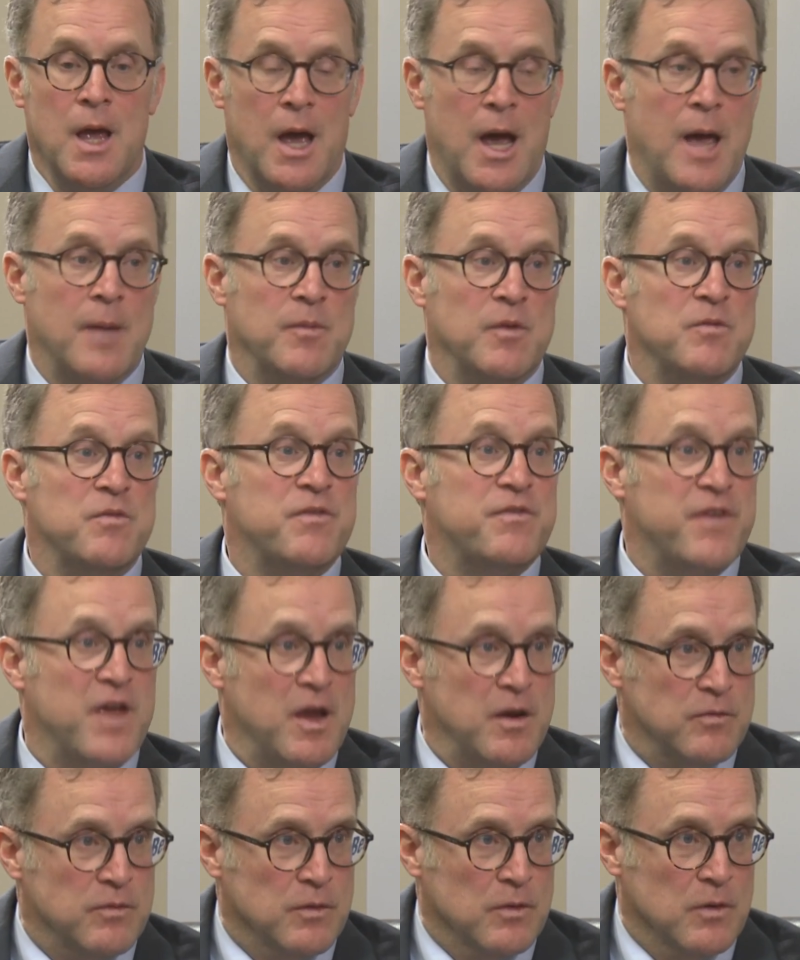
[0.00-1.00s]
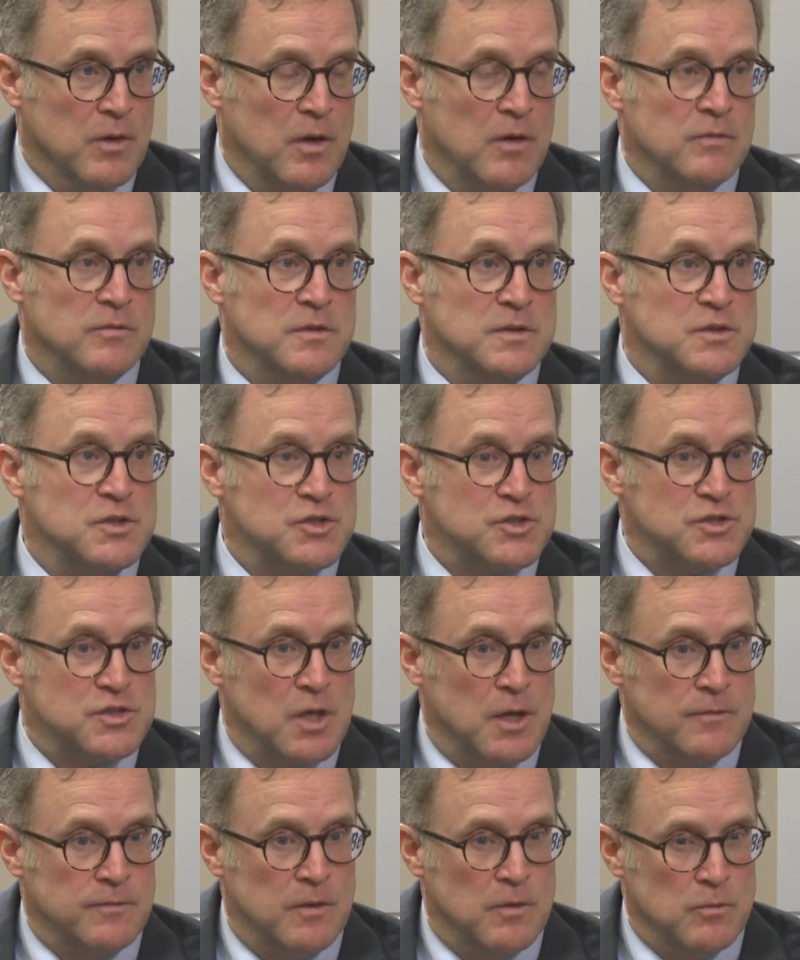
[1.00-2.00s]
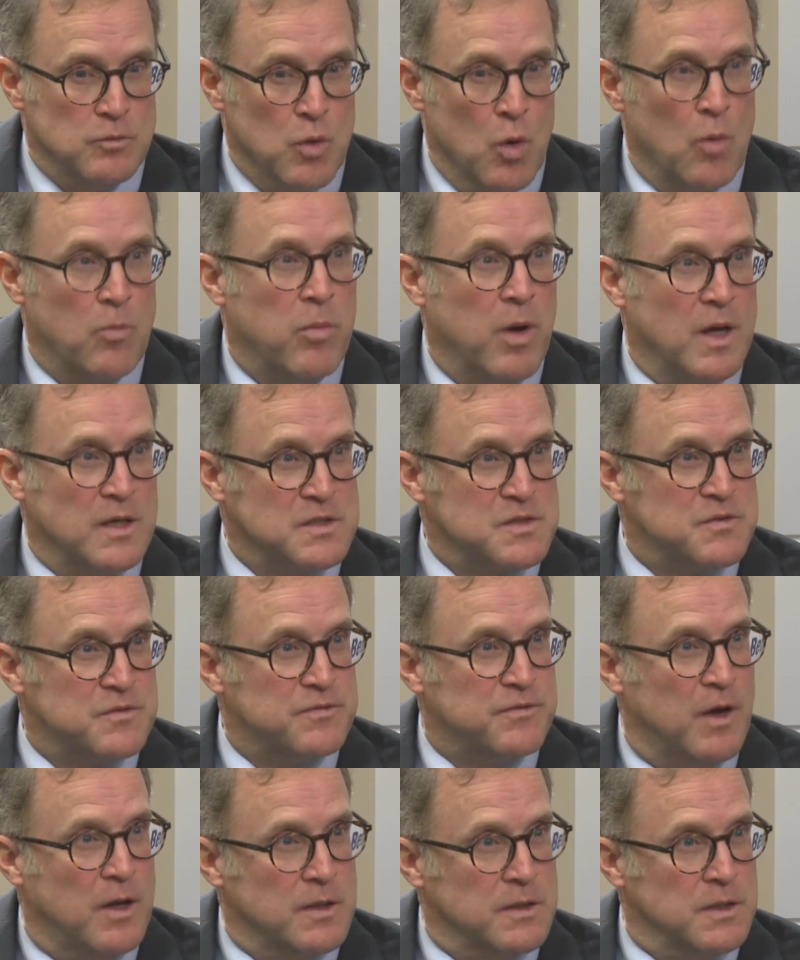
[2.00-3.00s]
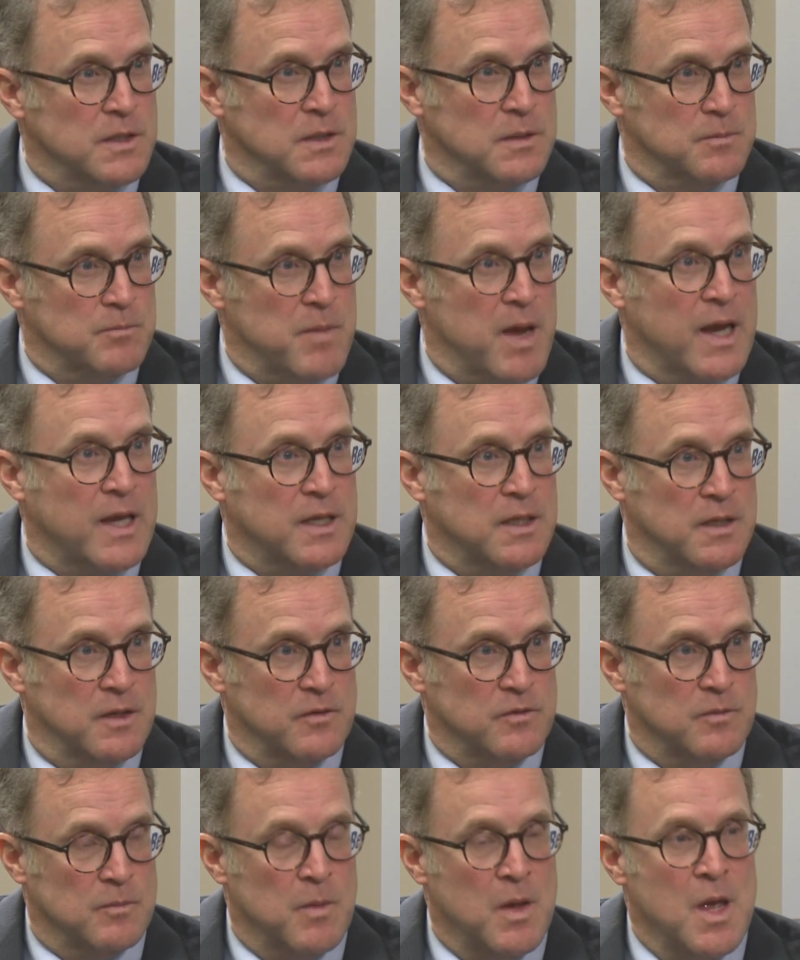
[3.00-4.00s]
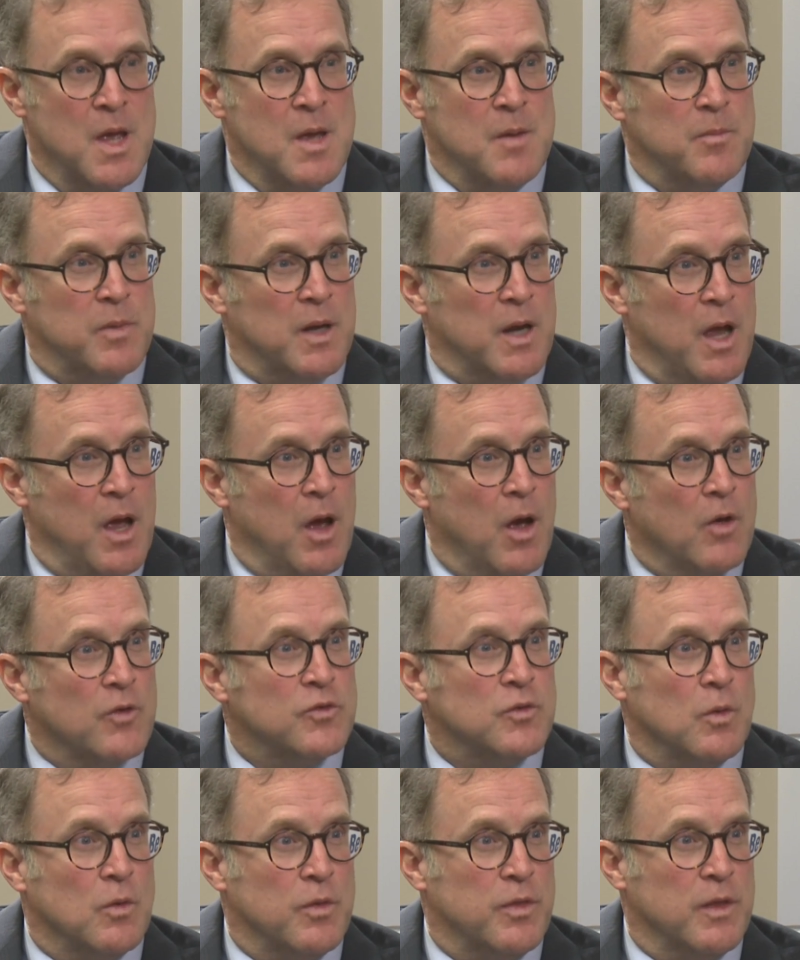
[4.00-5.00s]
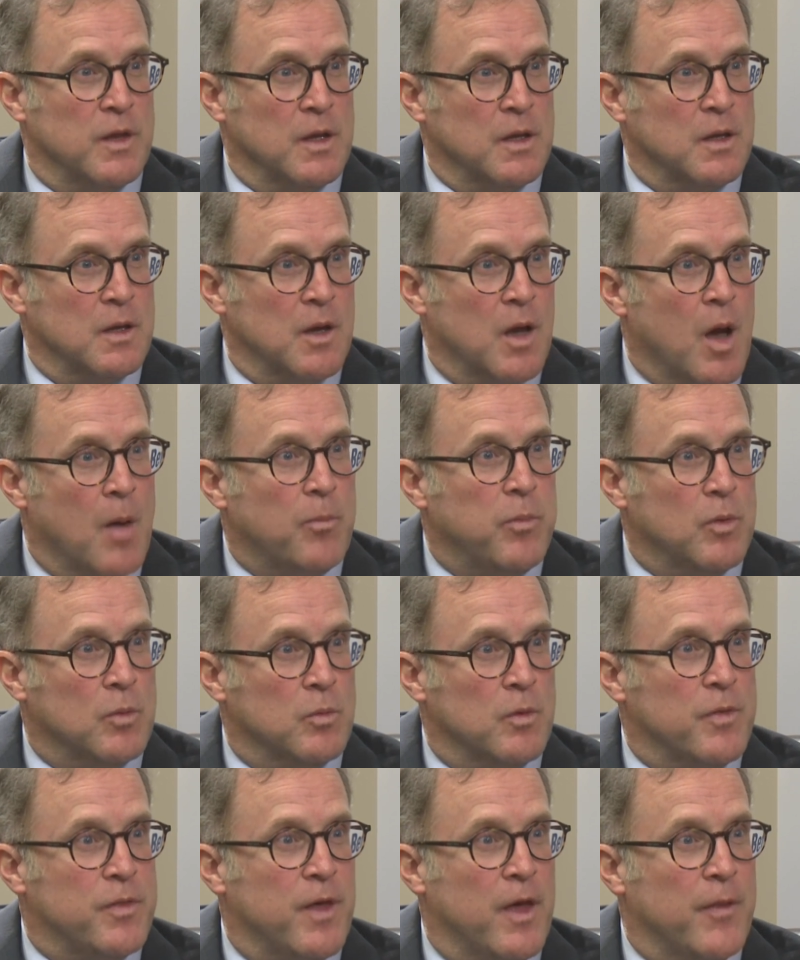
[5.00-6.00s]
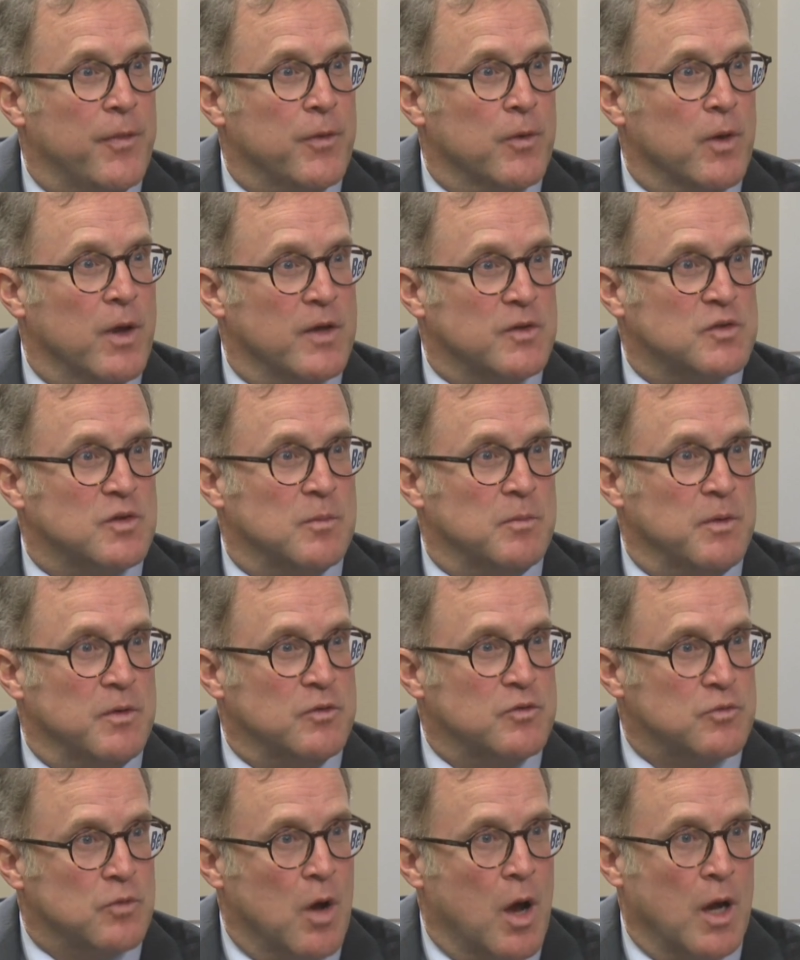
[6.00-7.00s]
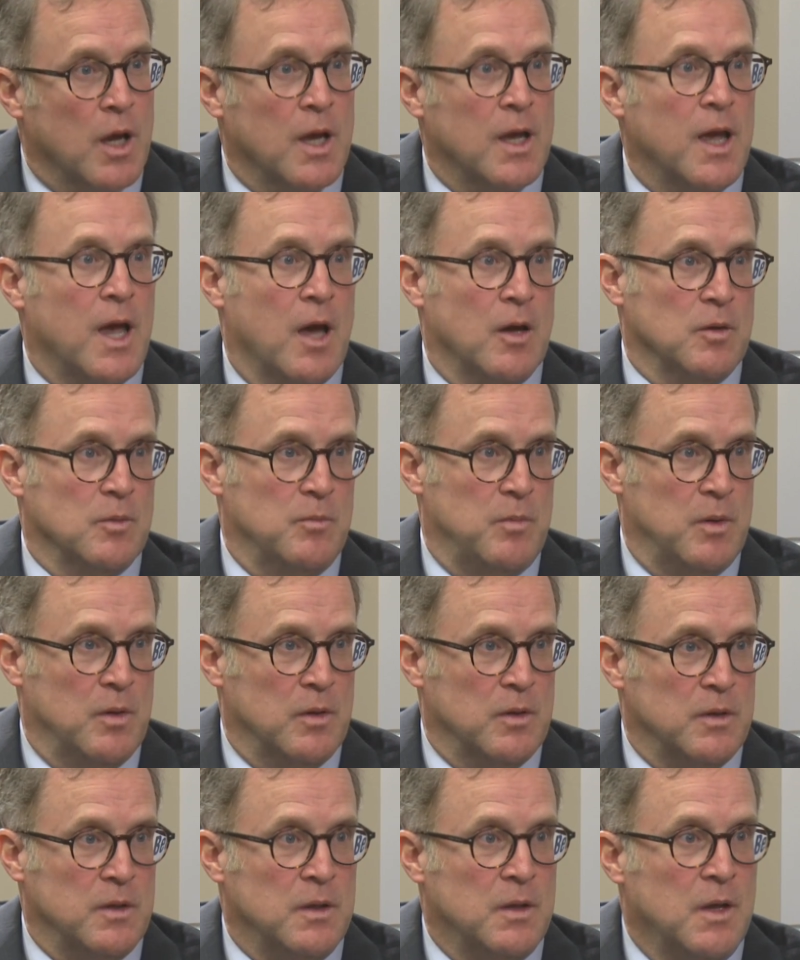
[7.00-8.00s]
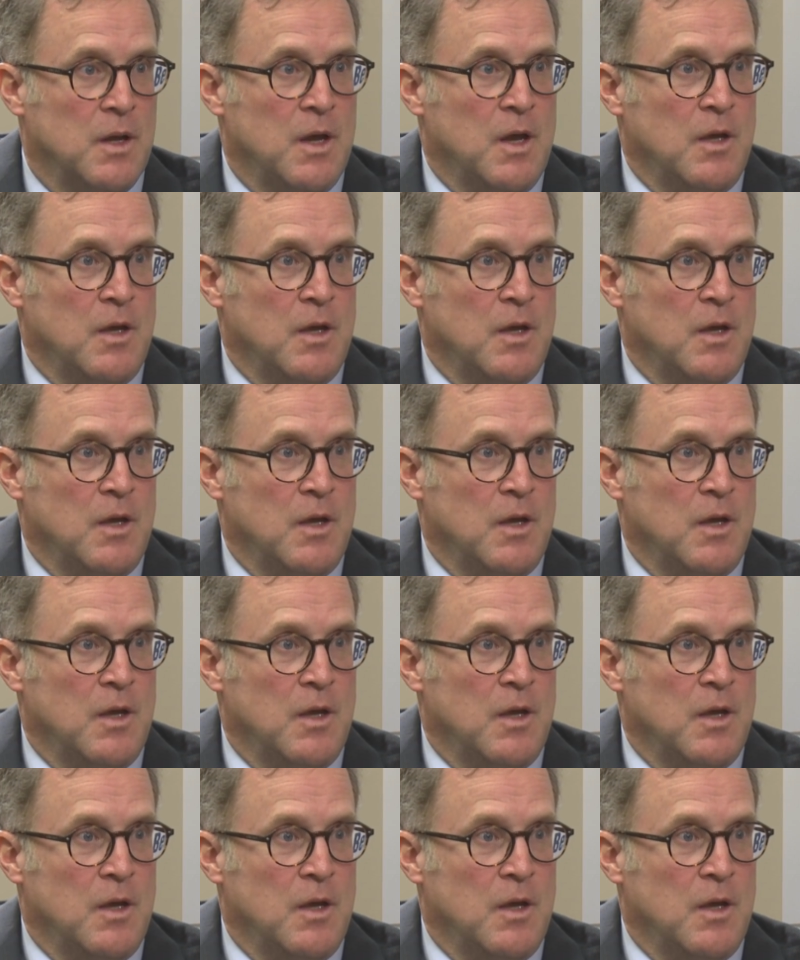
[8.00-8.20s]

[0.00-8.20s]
I'm in favor of a robust funding mechanism, but I also think coupled with that there has to be strong accountability.